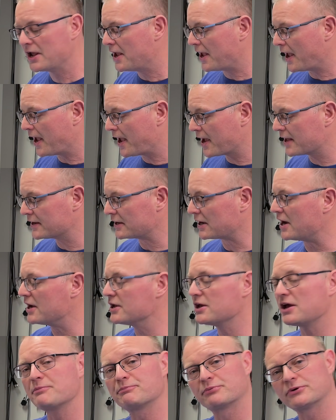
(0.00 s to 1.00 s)
And I
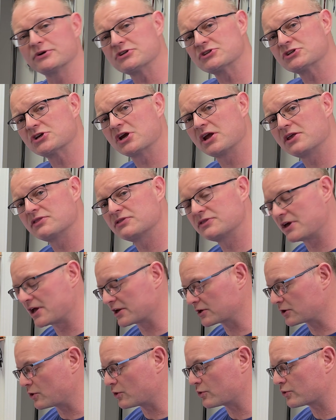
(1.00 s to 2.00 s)
appreciate that
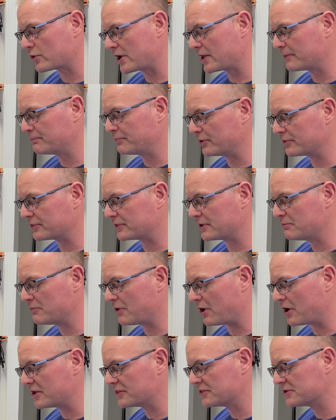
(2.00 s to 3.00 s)
Korad put them
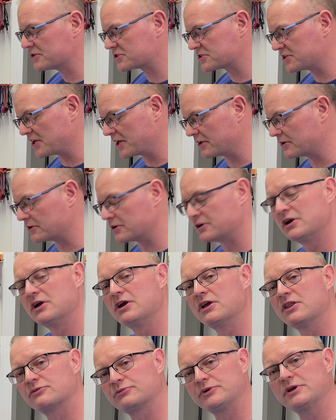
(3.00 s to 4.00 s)
on the standard
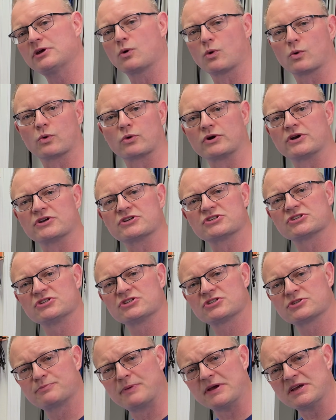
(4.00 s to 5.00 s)
3/4 inch
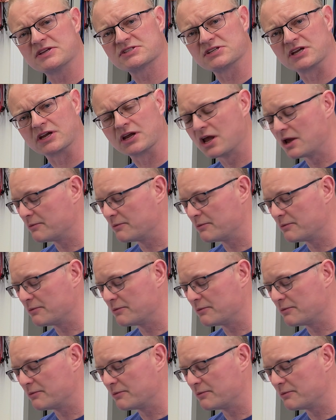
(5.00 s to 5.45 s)
spacing,